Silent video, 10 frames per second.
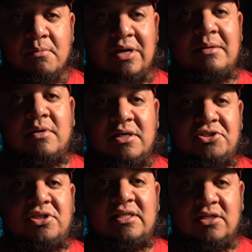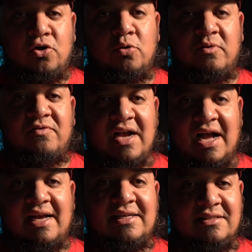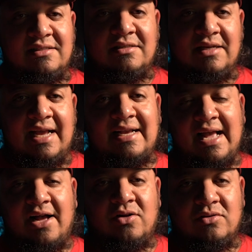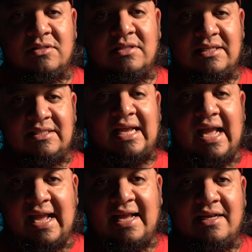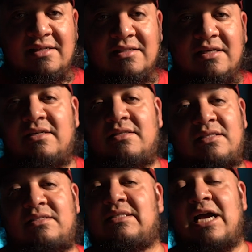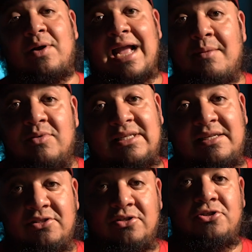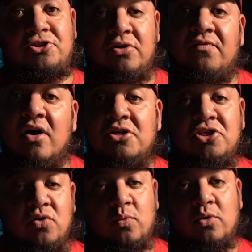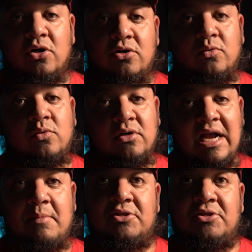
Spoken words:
Pretty much, it's a group of guys and gals that say, hey, this is how camera sensors should function or work, or how